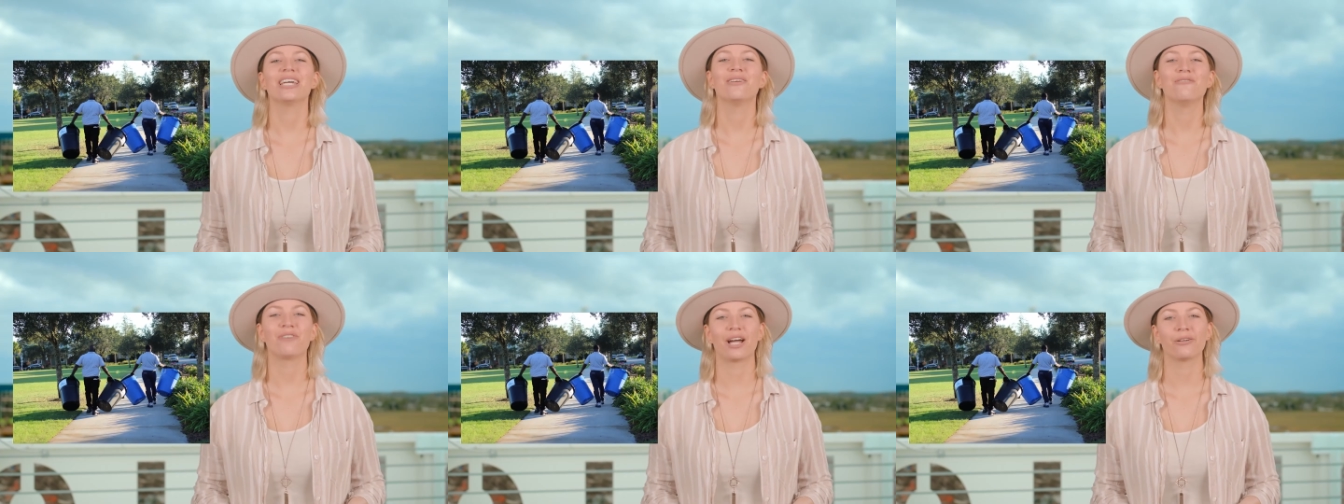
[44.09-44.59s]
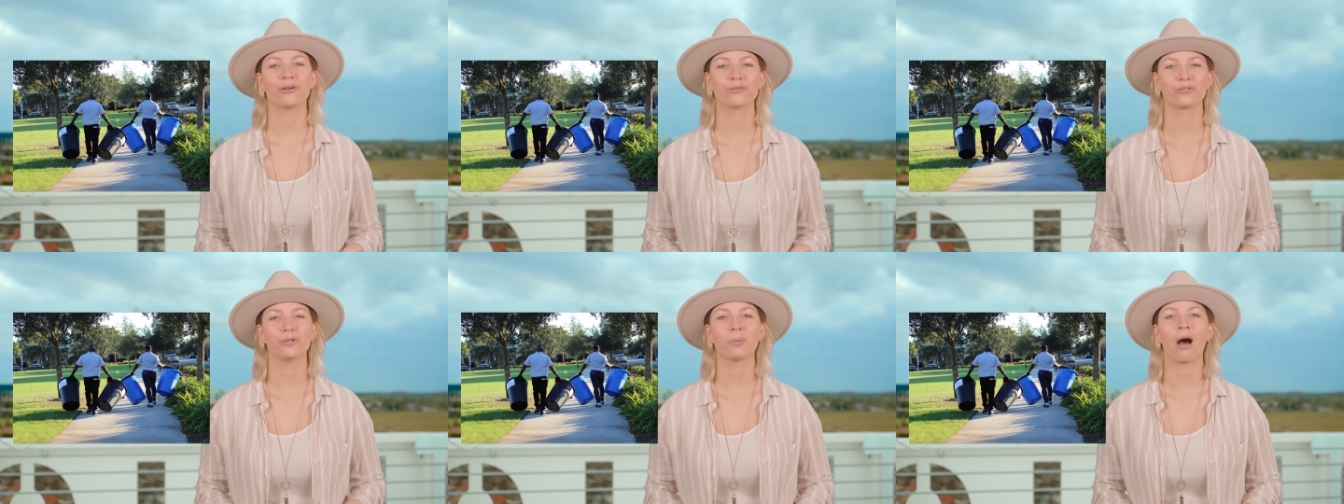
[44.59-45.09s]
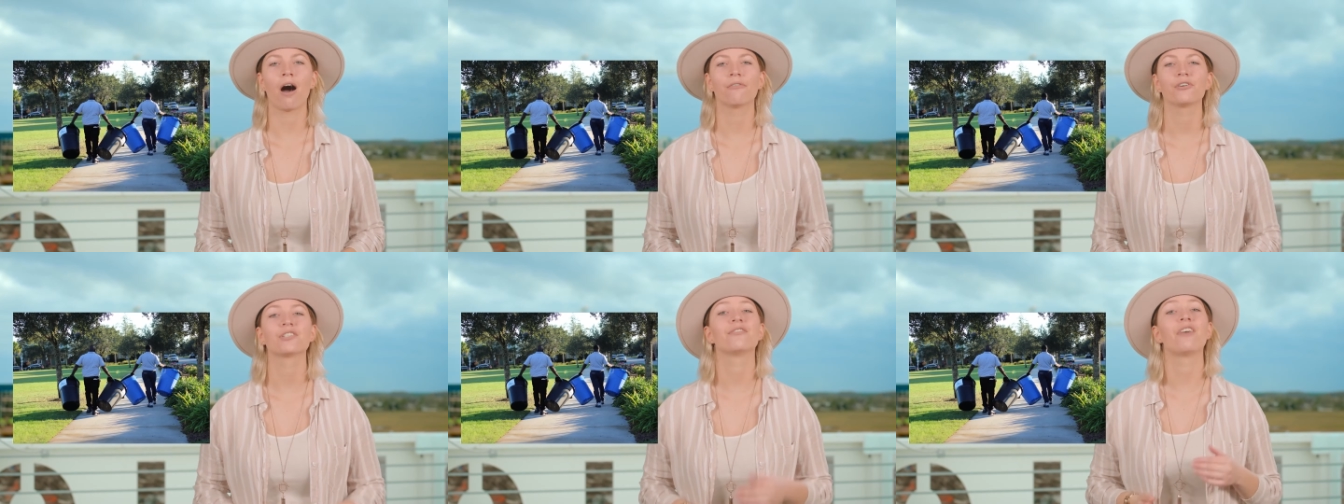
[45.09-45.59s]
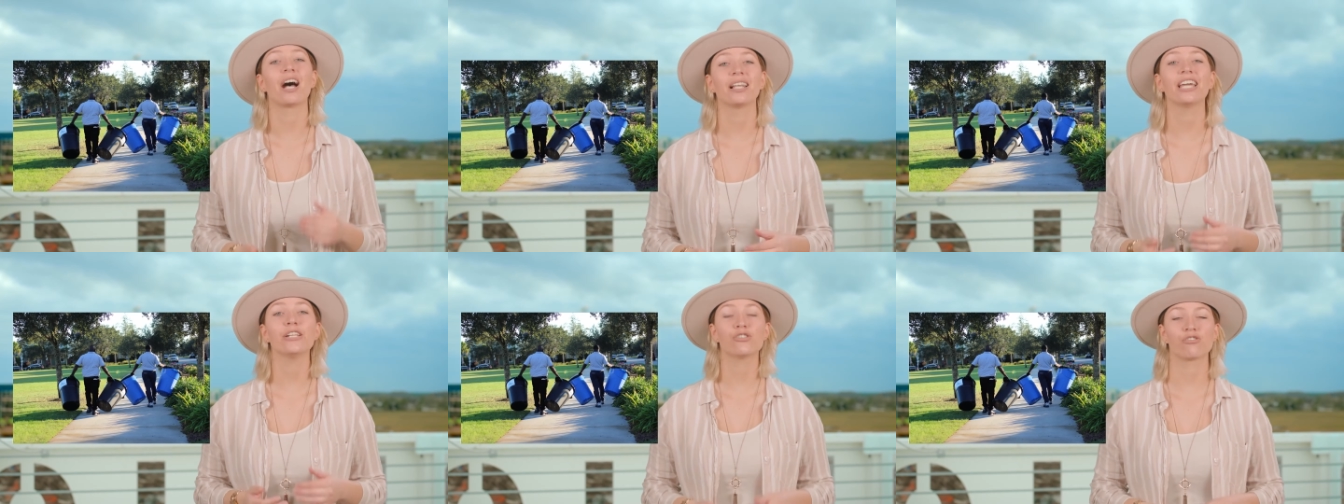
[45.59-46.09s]
Enviro Group offers
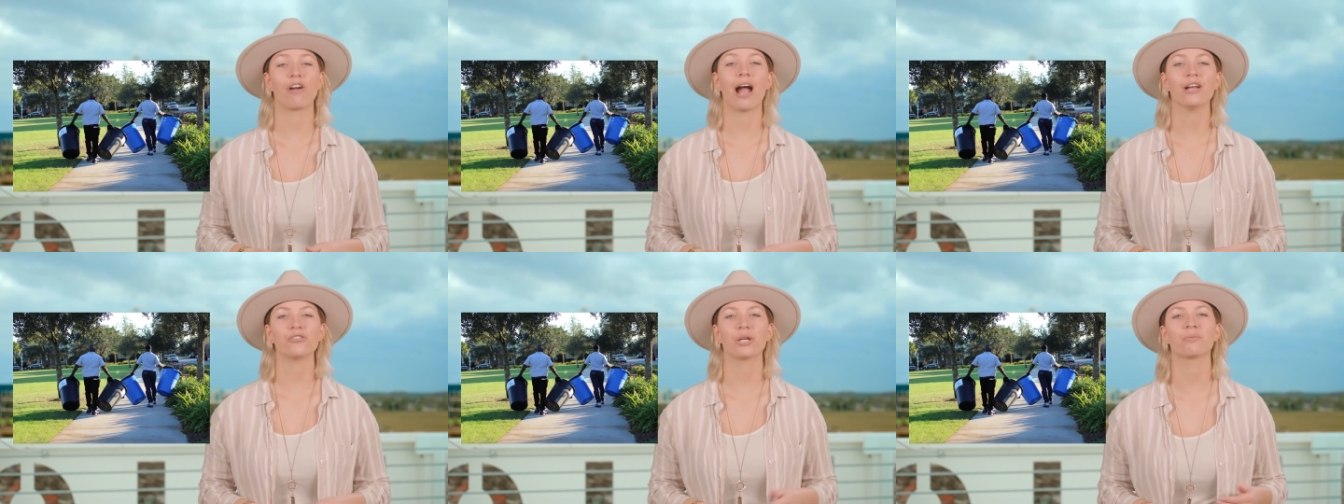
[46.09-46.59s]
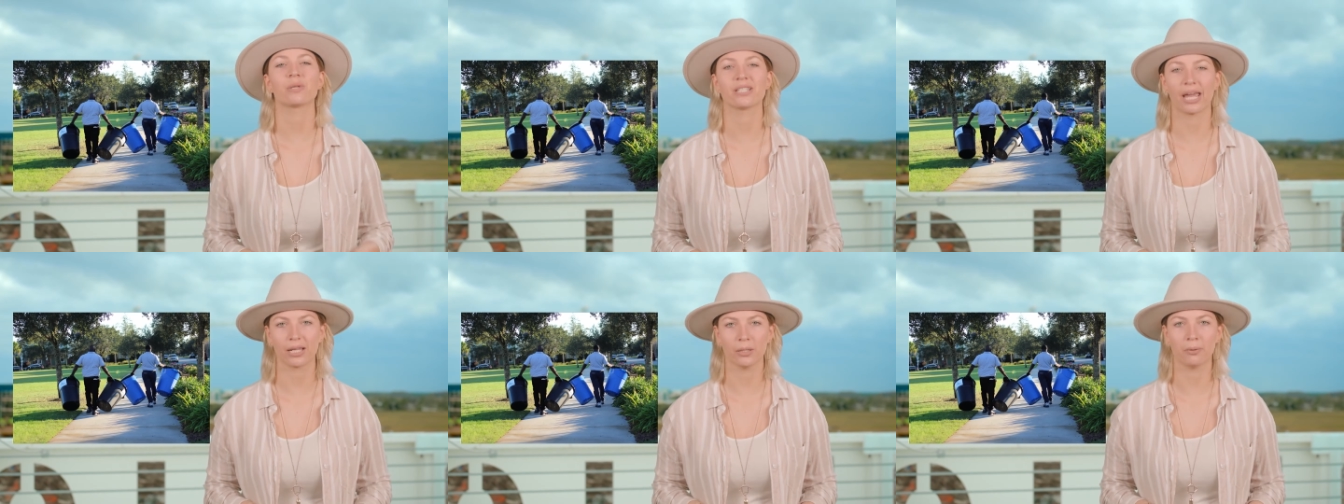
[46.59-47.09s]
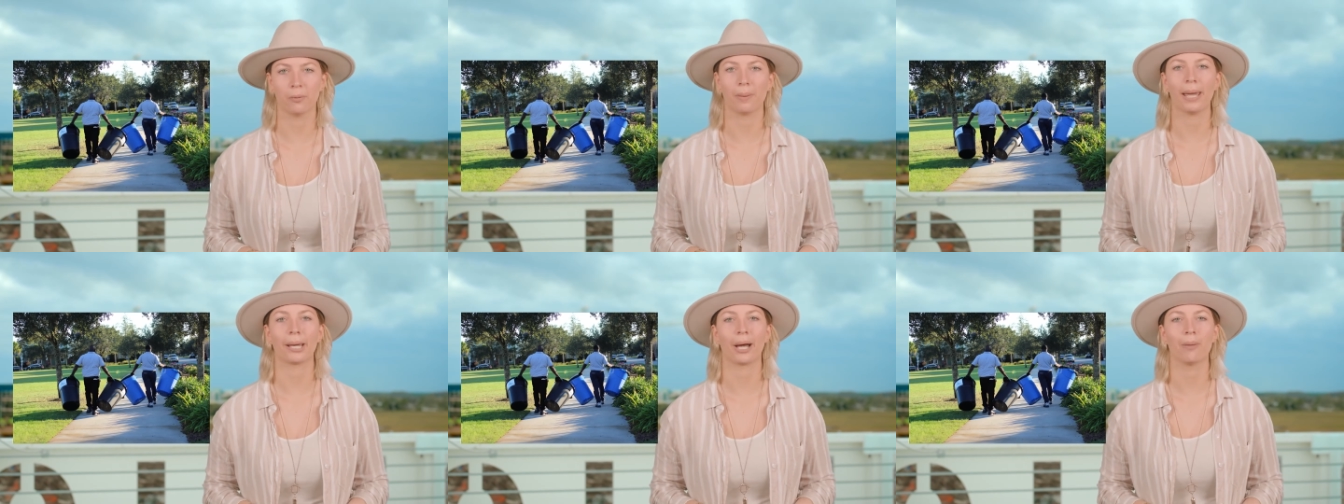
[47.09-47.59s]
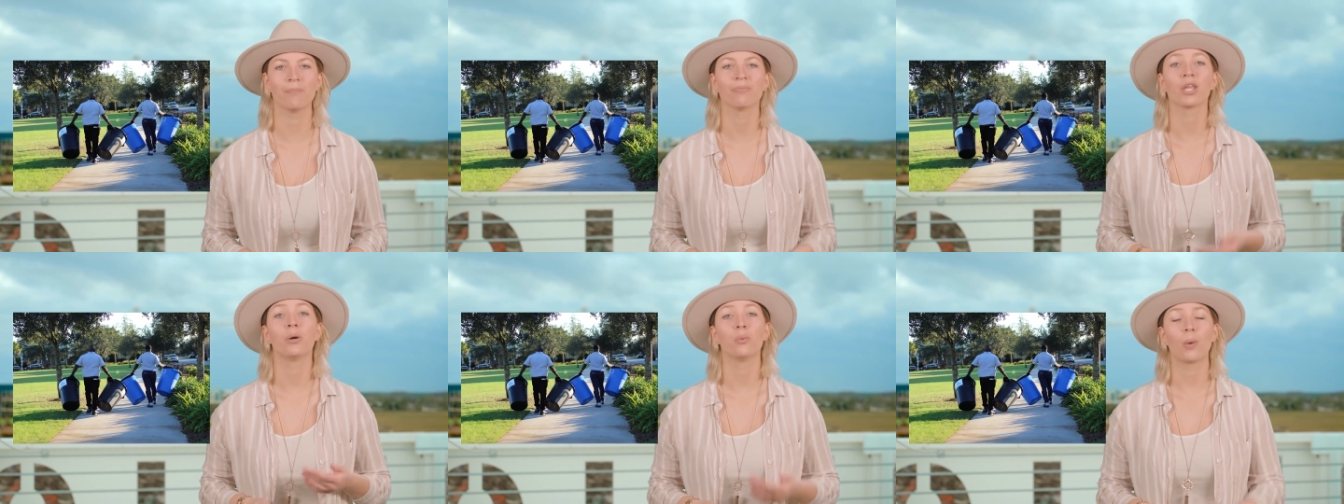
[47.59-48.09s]
valet trash and recyclable pickup,
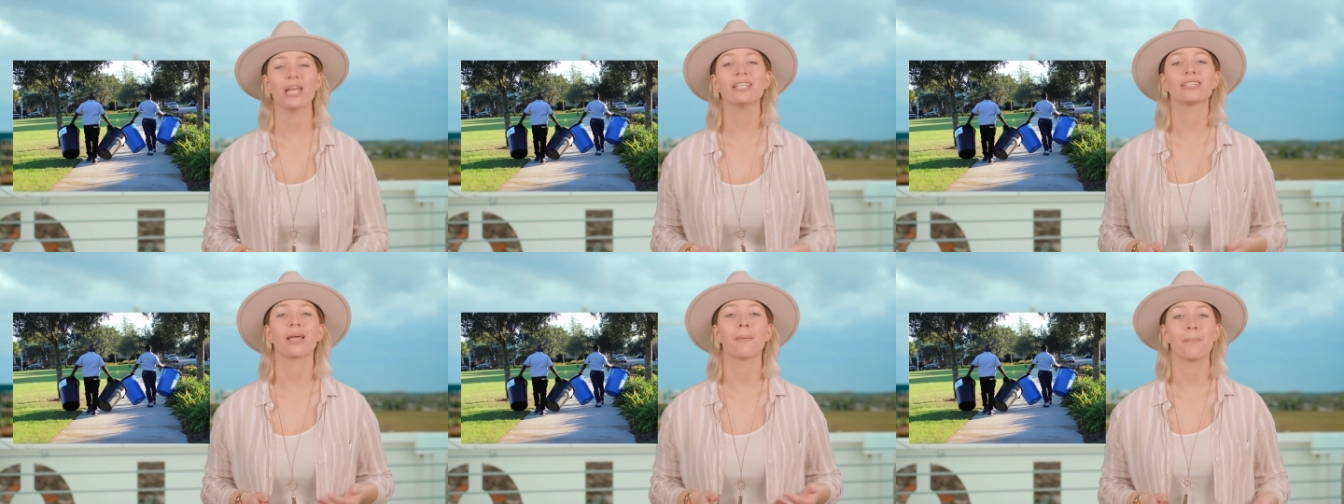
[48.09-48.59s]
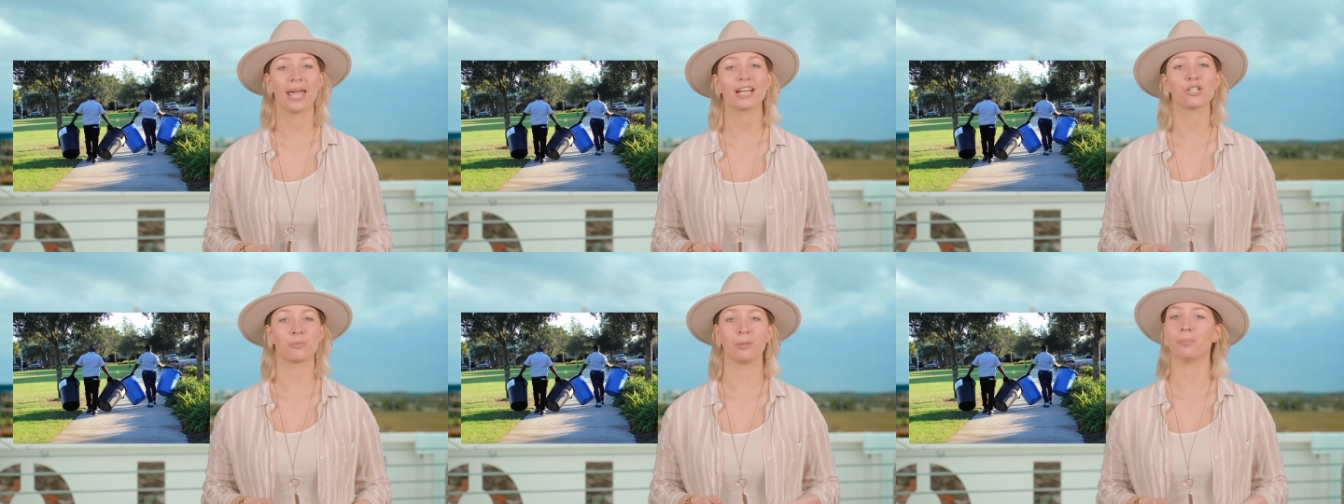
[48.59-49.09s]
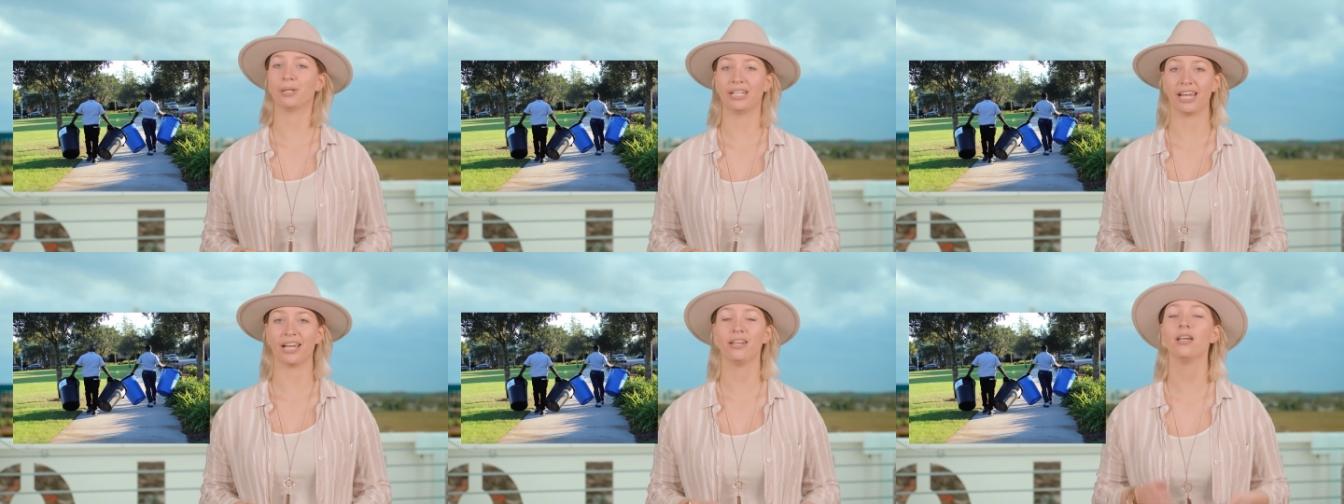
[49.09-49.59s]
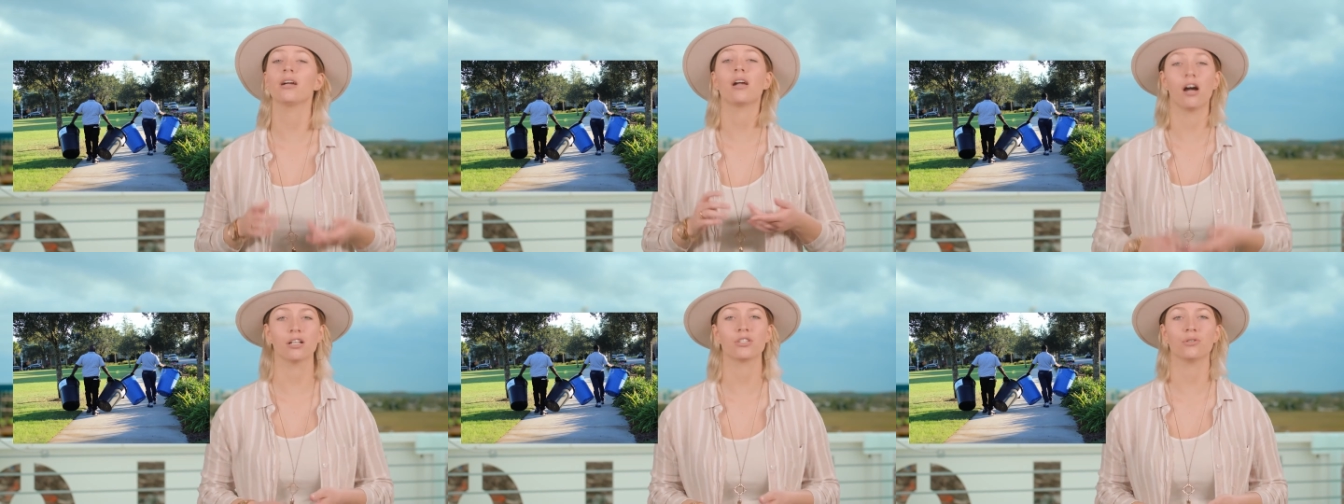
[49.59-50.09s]
waste management plan,
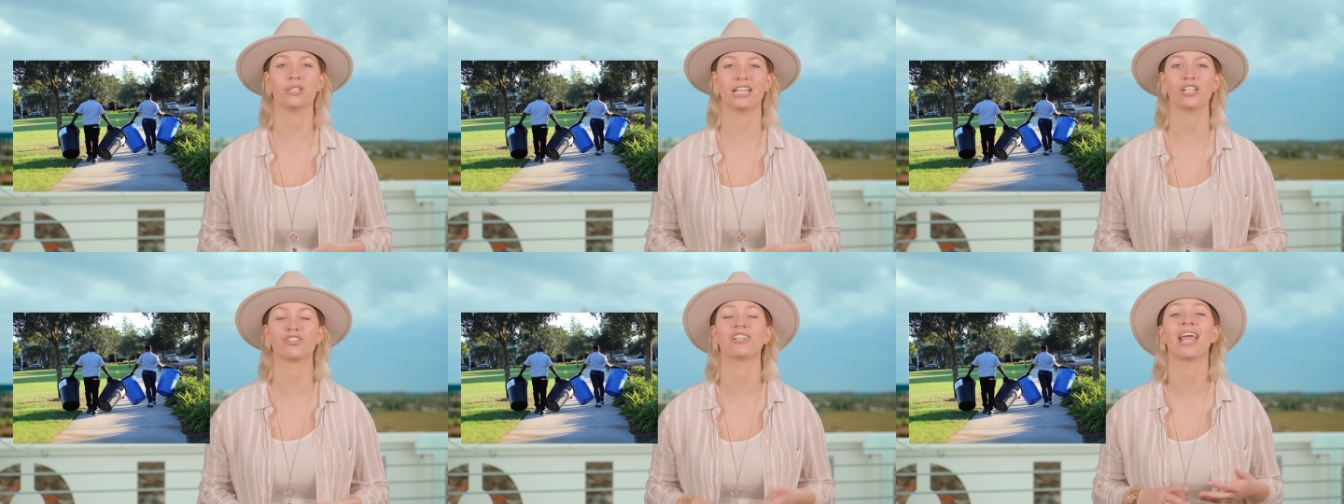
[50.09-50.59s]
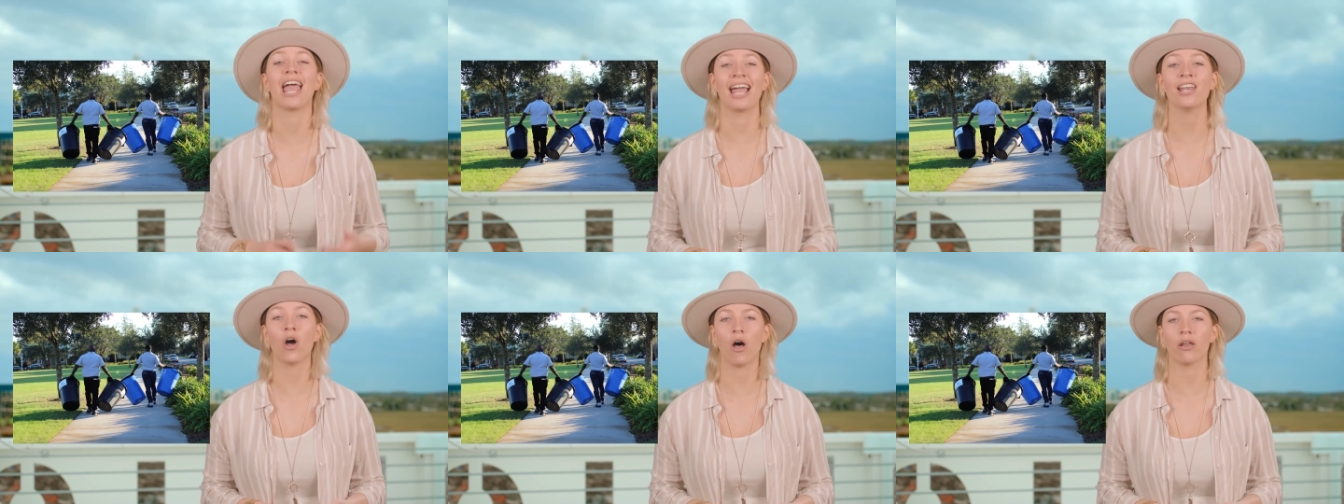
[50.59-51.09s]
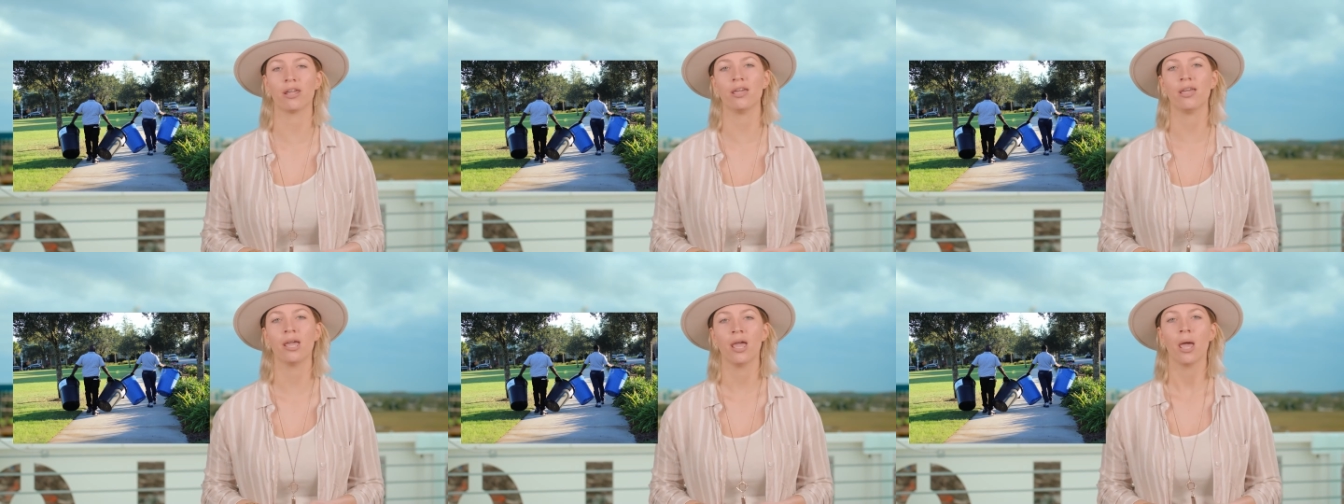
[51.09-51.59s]
consultation and audit,